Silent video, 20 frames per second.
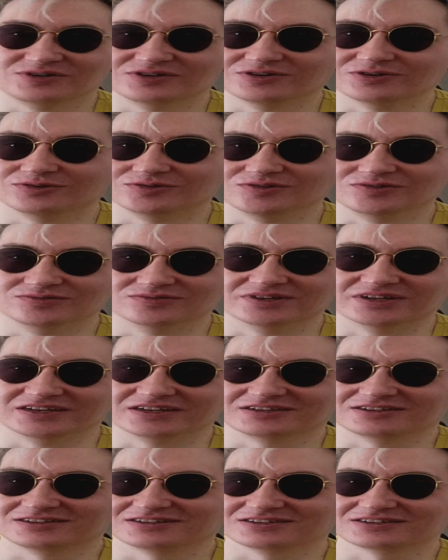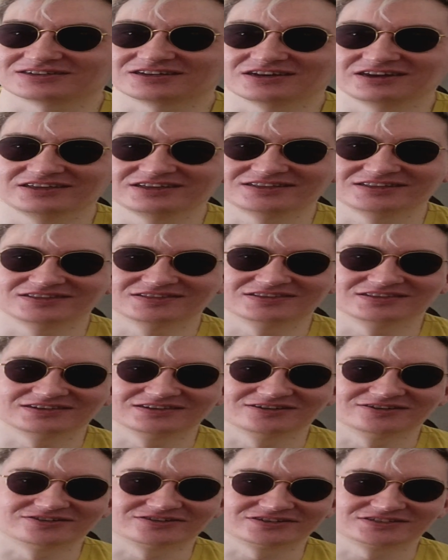go to like a clean
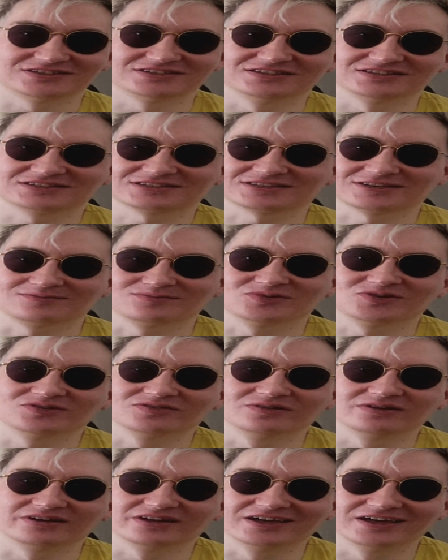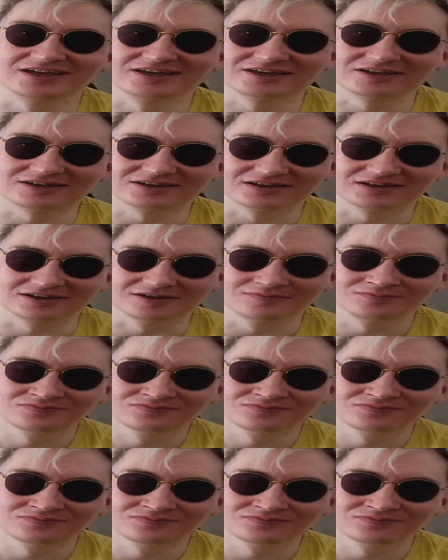there, since I'm on like